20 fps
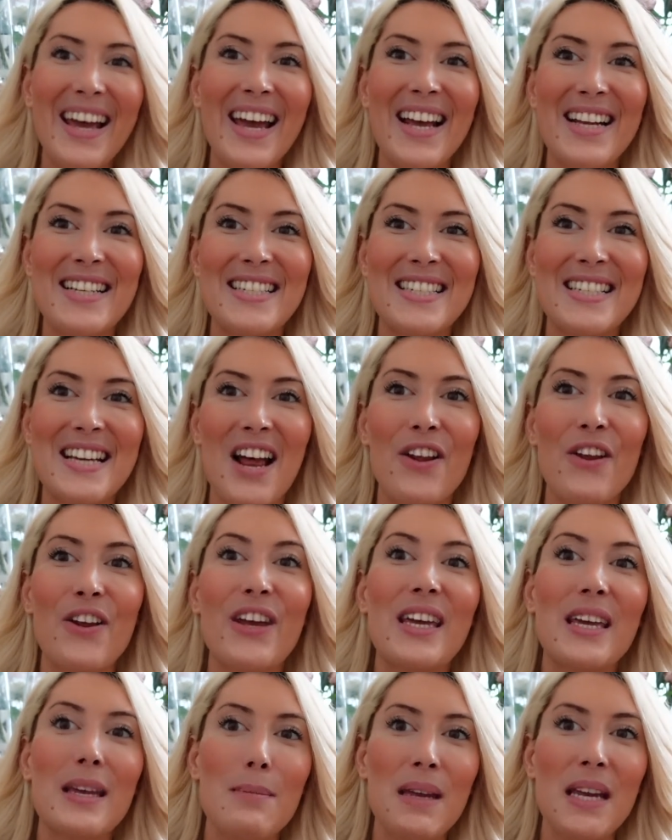it's not a
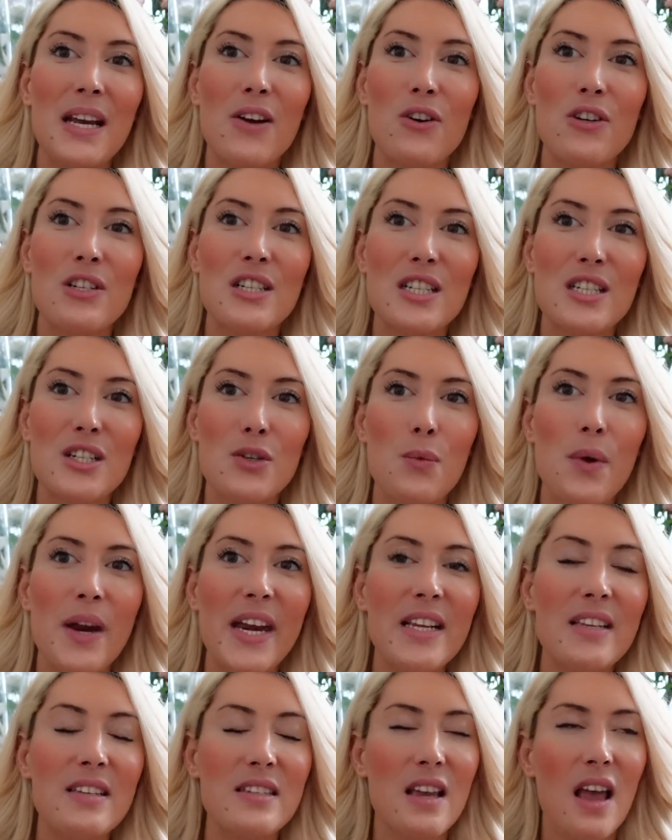chemical
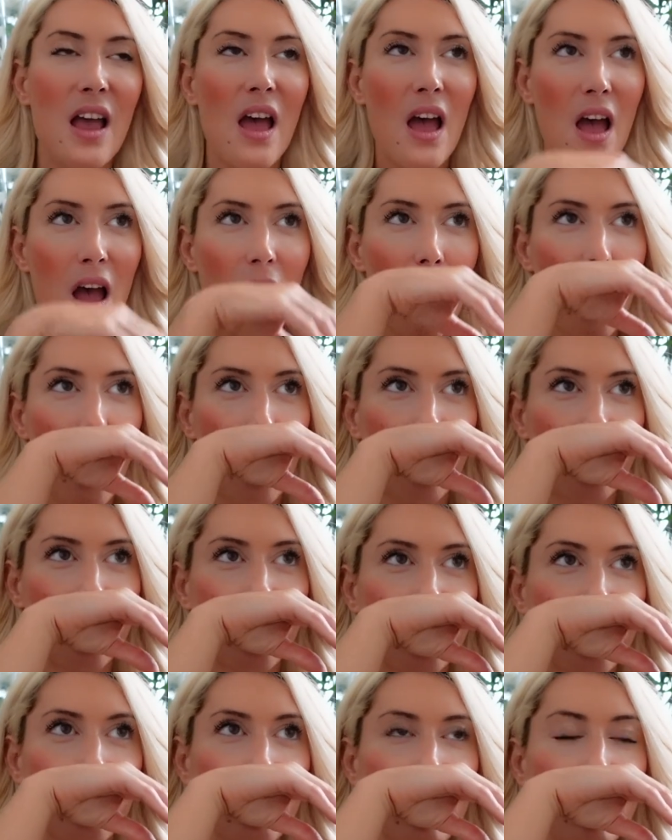sweet.
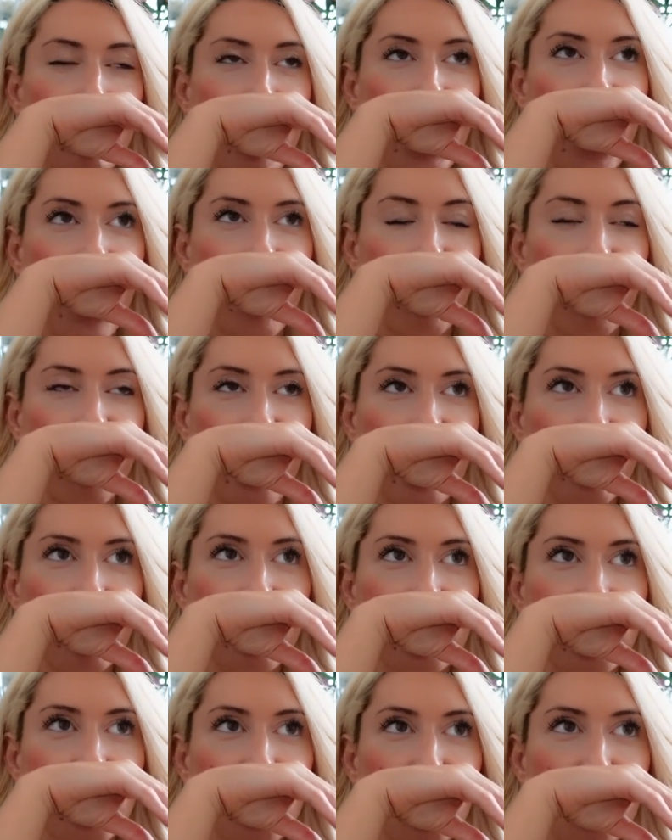But I find
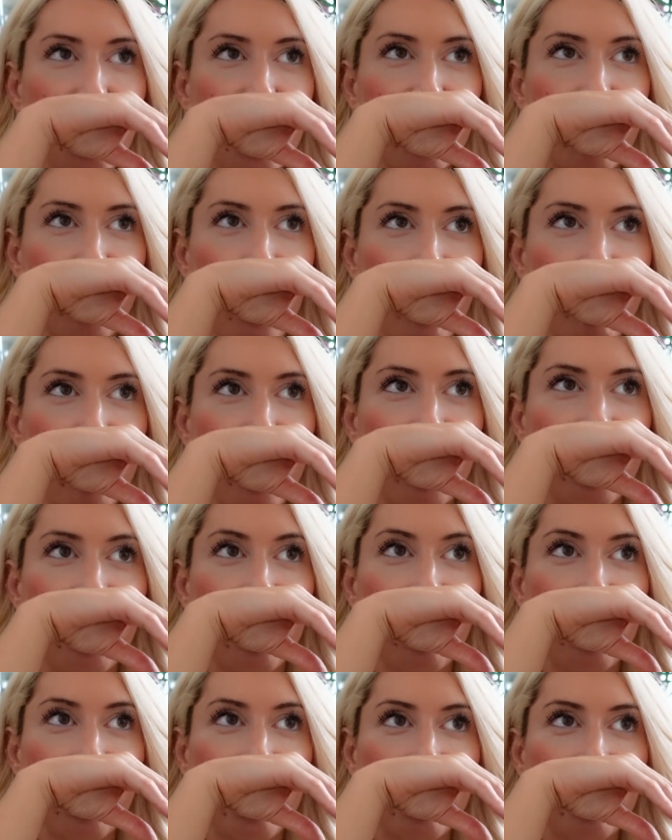the sweet from the
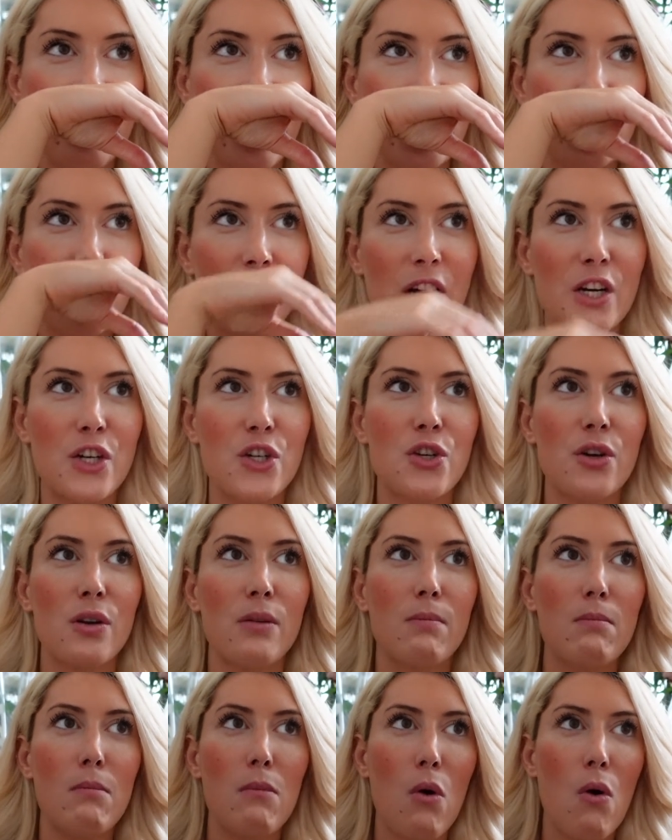vintage
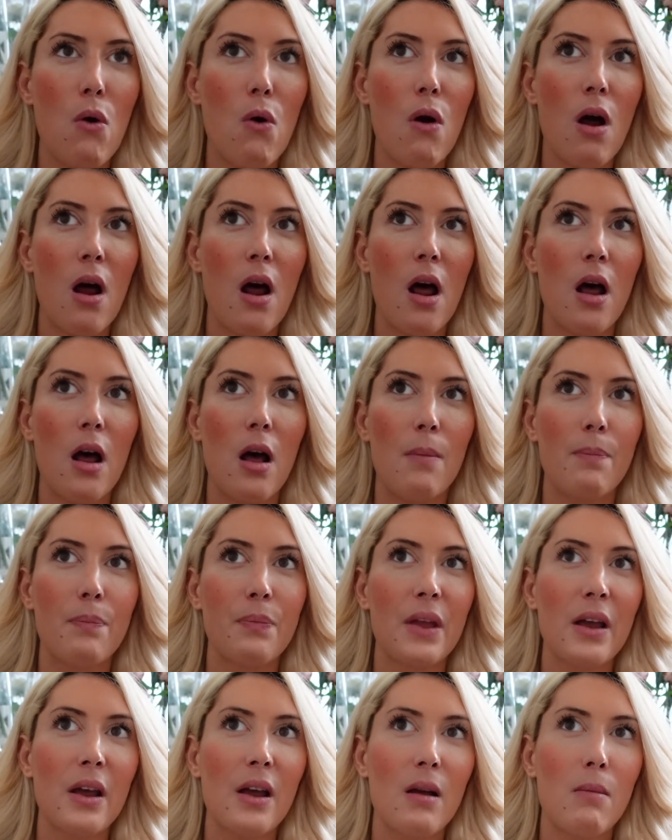version more
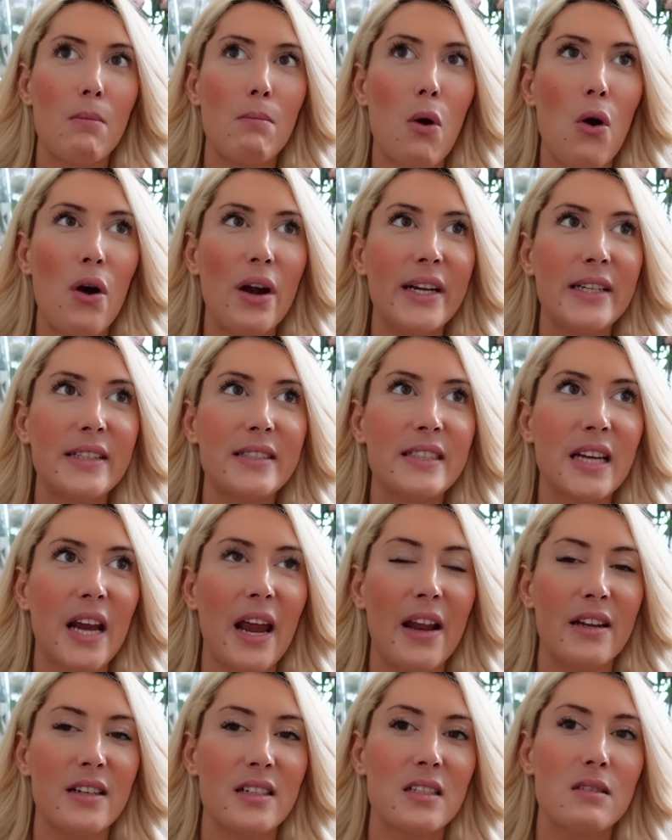more
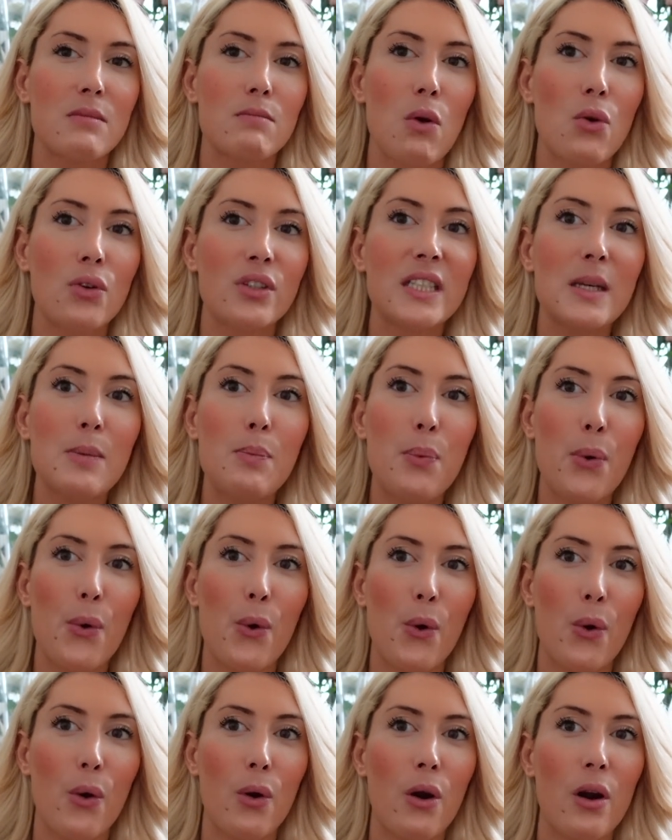intense, more
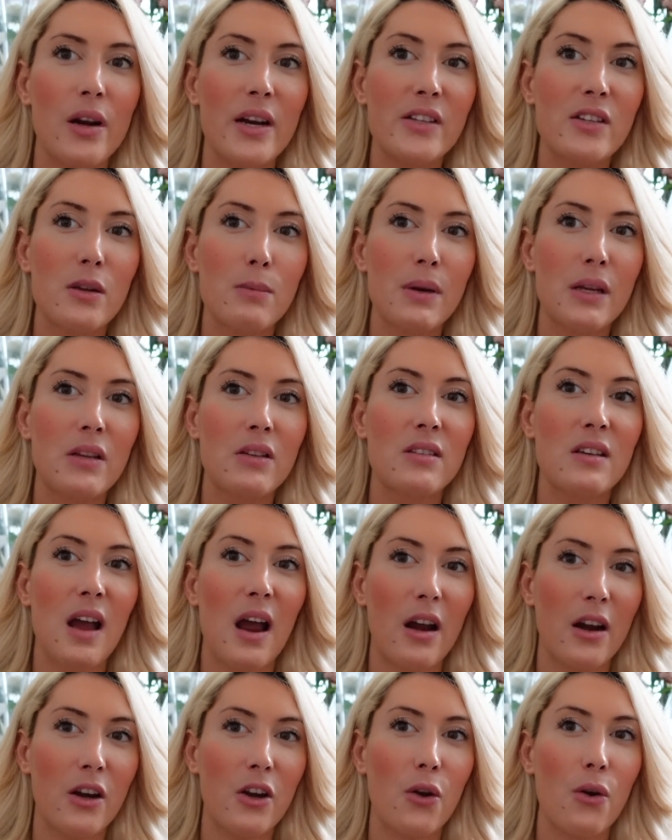deeper, a little bit
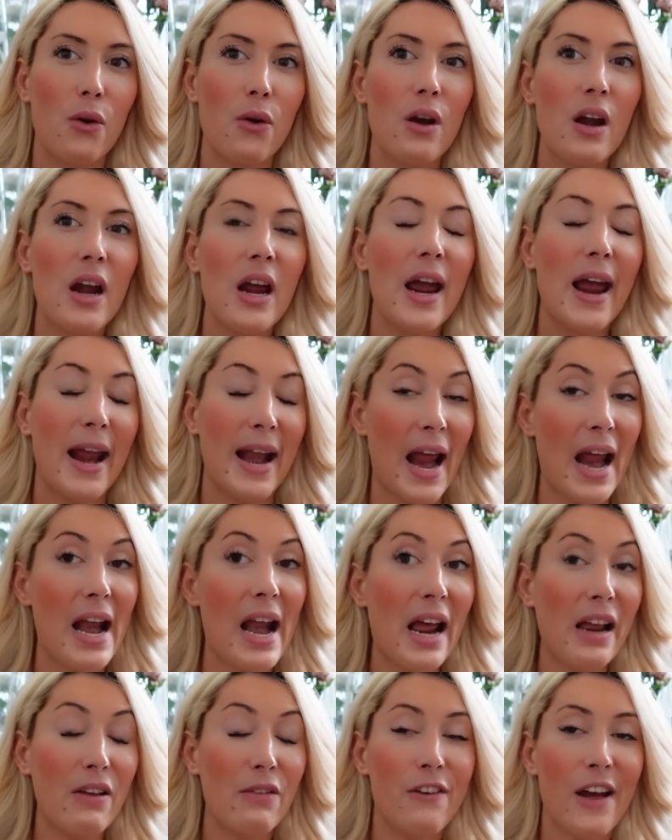darker, and I
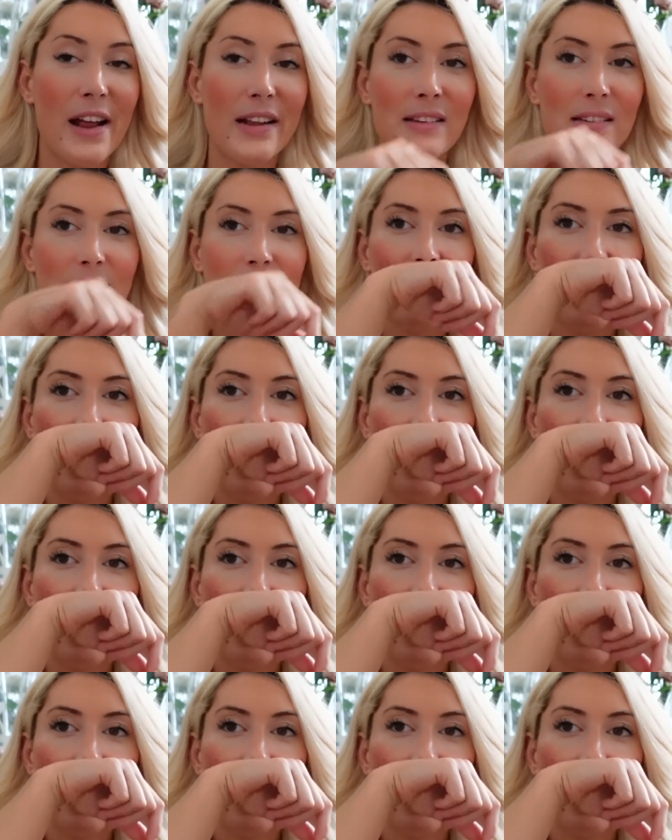like that.